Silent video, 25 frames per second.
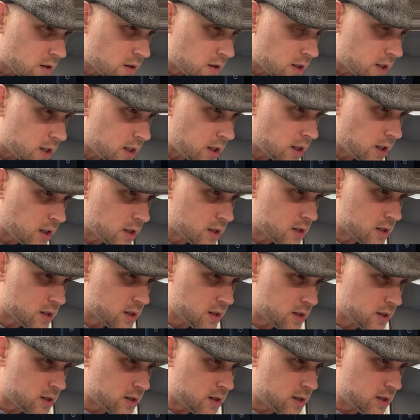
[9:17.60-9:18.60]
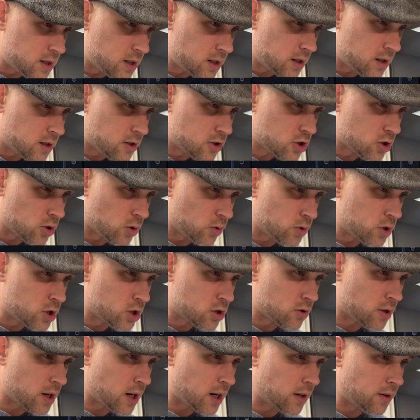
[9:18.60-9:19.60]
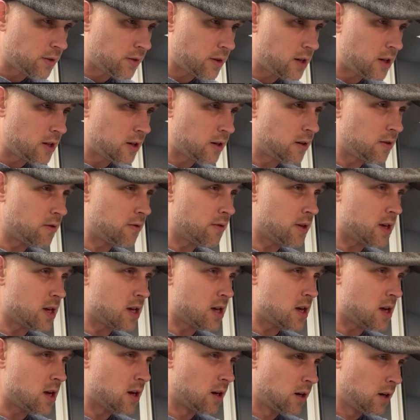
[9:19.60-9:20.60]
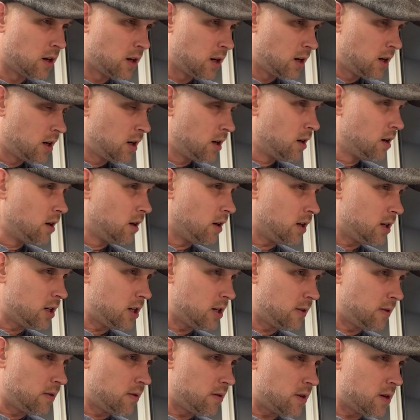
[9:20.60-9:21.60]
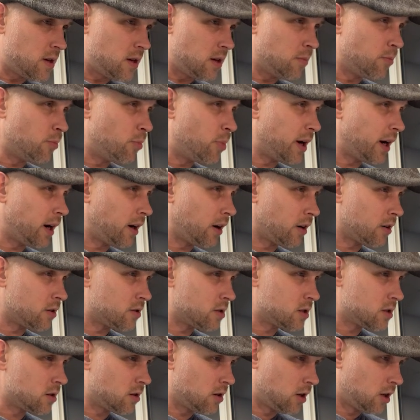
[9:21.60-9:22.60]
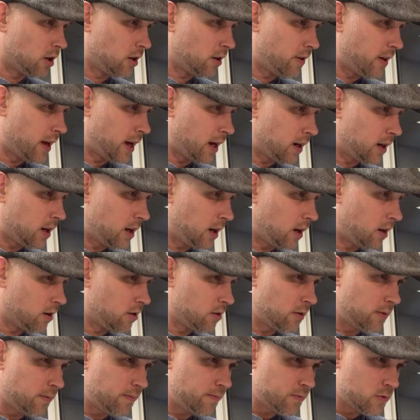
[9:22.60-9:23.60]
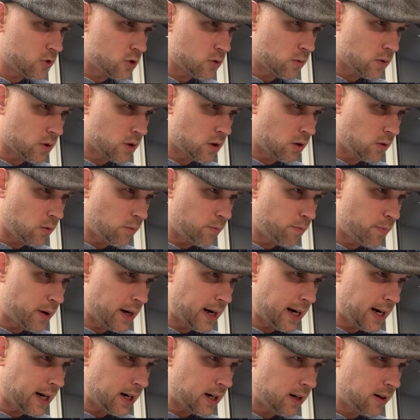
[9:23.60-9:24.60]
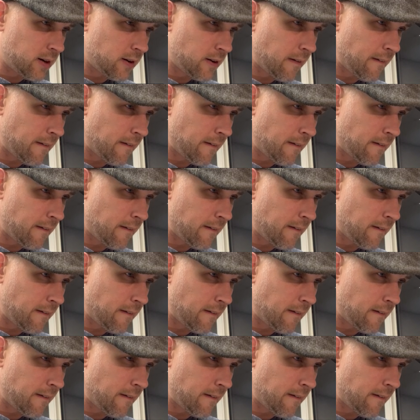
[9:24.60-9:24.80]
Yes, it did show strength in the bears on that candle. So we're going to go back.